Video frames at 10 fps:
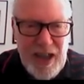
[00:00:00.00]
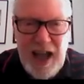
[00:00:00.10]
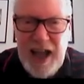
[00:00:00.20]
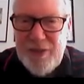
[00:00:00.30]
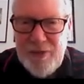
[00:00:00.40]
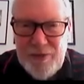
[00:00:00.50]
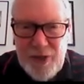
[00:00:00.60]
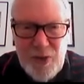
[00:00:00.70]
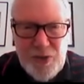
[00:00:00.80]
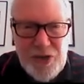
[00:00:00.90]
Either of
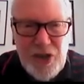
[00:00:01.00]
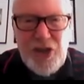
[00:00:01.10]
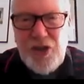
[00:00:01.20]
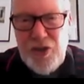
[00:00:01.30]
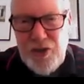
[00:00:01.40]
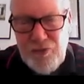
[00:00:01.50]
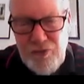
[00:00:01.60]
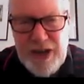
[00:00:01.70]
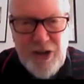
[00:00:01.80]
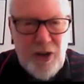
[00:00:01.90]
those, you can
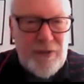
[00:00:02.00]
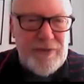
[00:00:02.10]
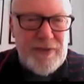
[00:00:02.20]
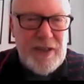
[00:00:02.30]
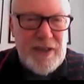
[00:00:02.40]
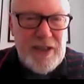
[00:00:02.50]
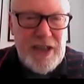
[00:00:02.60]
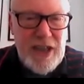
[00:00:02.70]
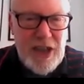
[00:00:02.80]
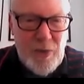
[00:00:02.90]
read off
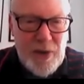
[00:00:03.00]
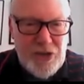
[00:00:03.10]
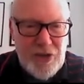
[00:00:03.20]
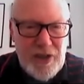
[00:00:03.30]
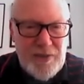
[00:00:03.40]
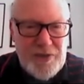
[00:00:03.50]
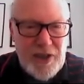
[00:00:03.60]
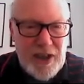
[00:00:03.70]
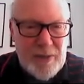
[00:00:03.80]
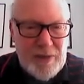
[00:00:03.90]
the equation of
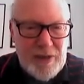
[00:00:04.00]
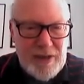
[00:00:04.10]
time.